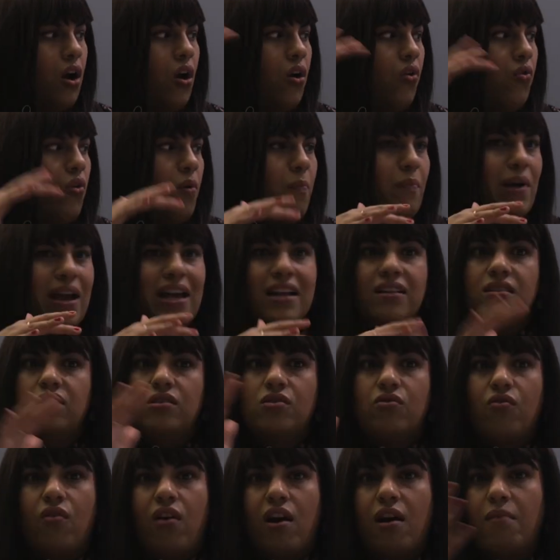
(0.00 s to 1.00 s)
are on my
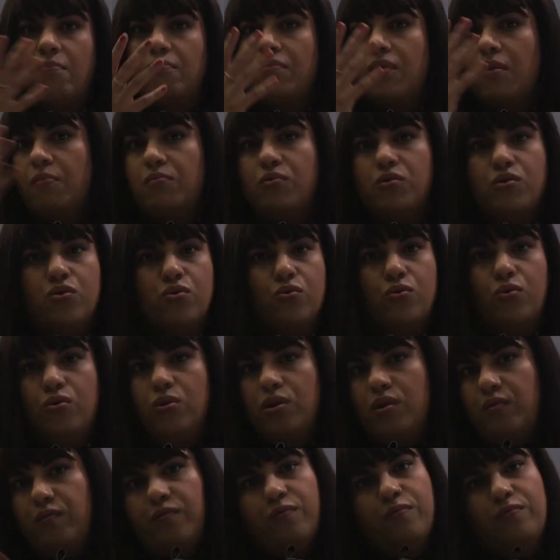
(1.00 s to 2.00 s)
Instagram. I'm
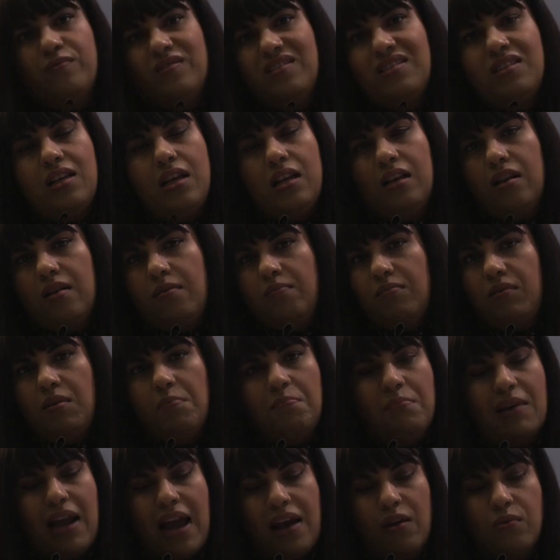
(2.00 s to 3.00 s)
sure you've seen them,
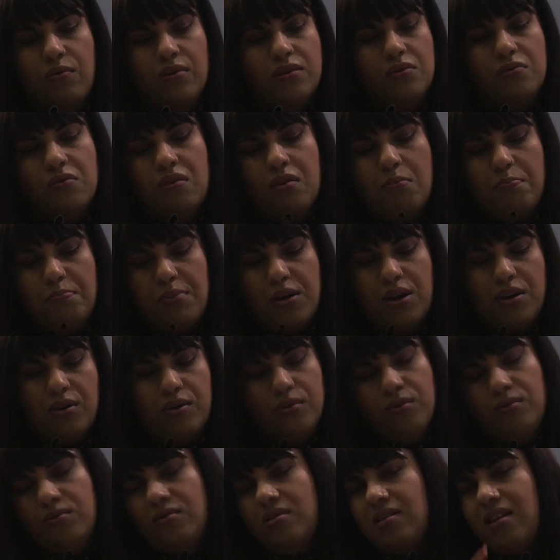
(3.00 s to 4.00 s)
the black ones with the
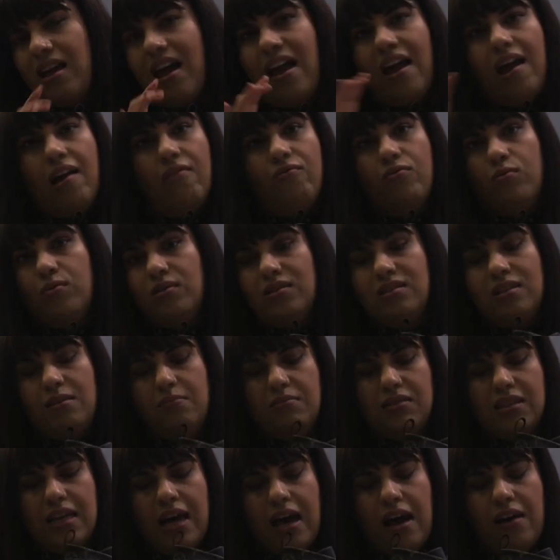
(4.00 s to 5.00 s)
pearls that everyone
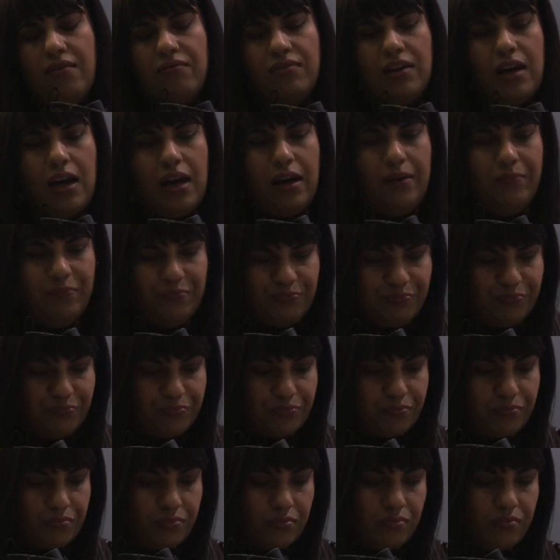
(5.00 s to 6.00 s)
seems to have now.
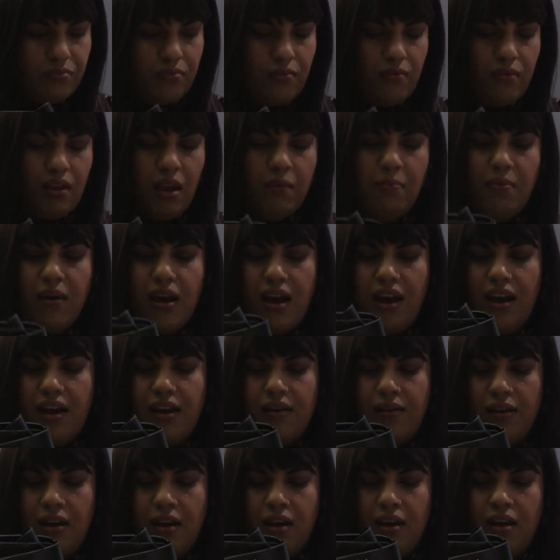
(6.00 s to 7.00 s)

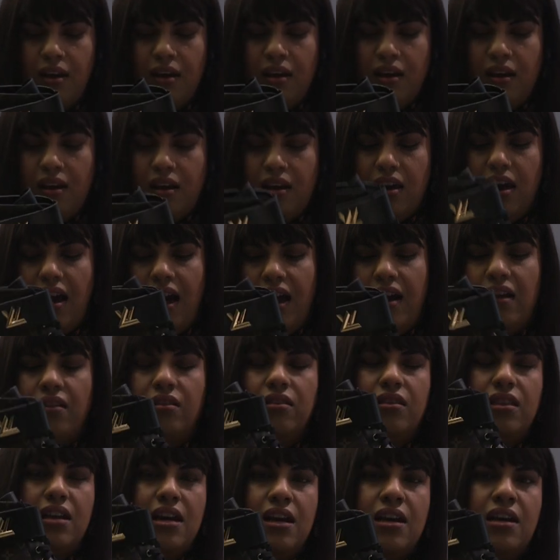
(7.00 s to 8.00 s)
But yeah,
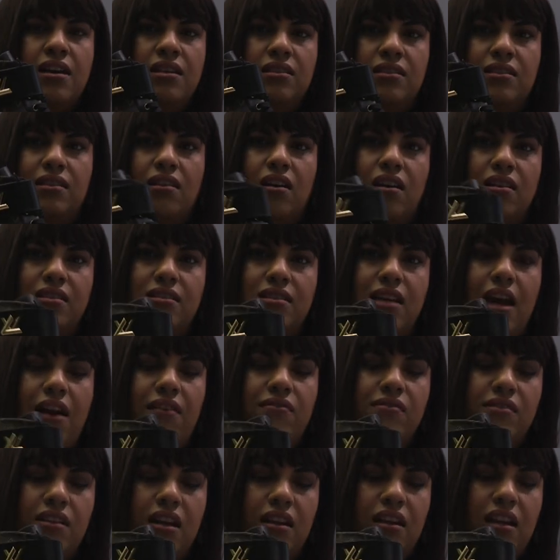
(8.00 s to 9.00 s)
these are
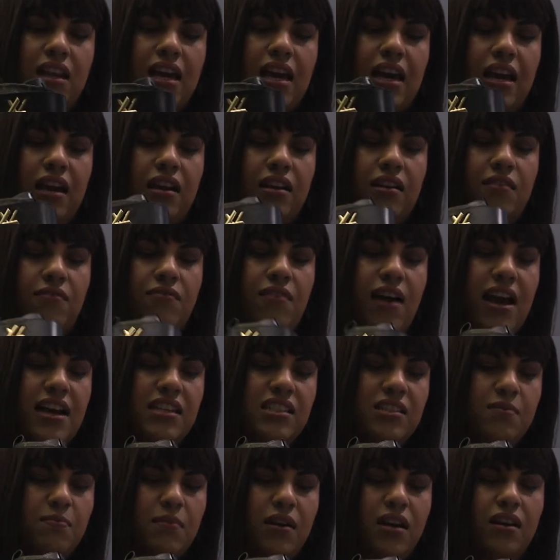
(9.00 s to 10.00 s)
definitely an
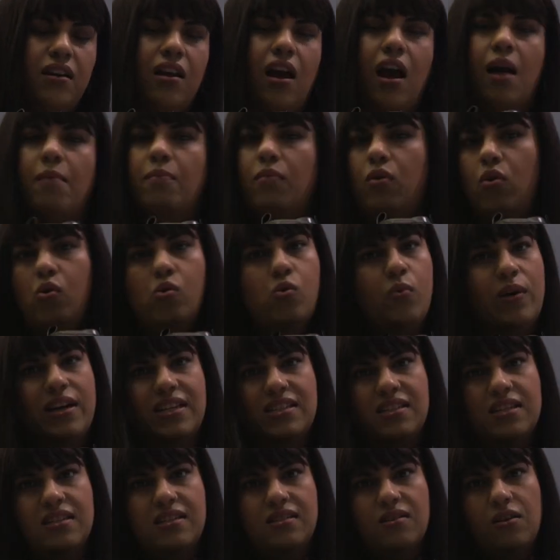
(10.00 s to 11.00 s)
investment. I'm
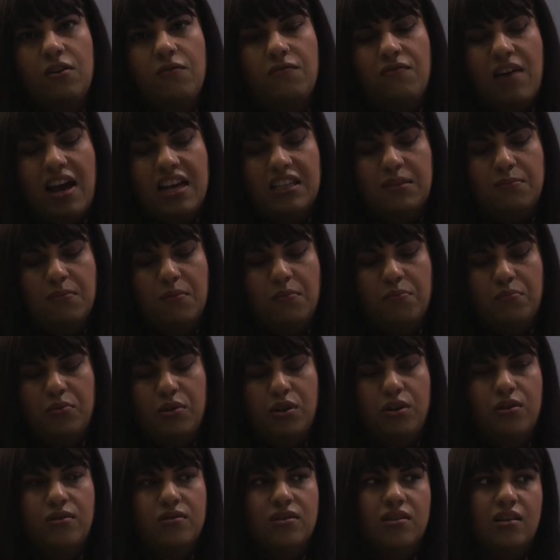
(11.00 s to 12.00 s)
always into investment
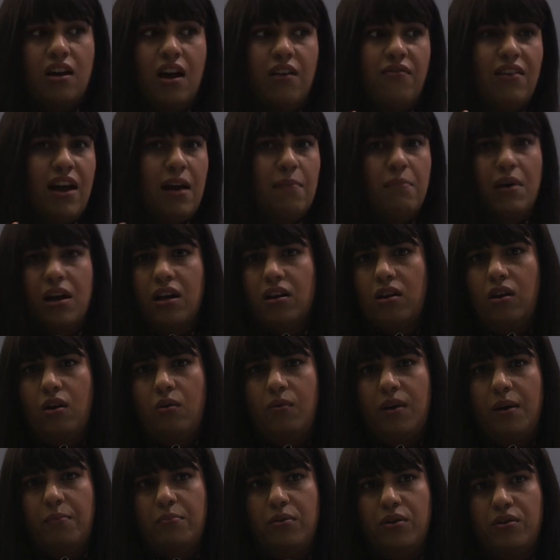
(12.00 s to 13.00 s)
boots. I've had my
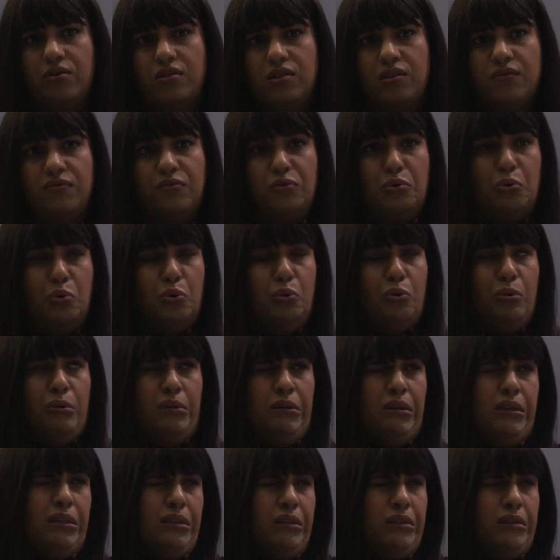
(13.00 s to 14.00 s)
Chloe boots for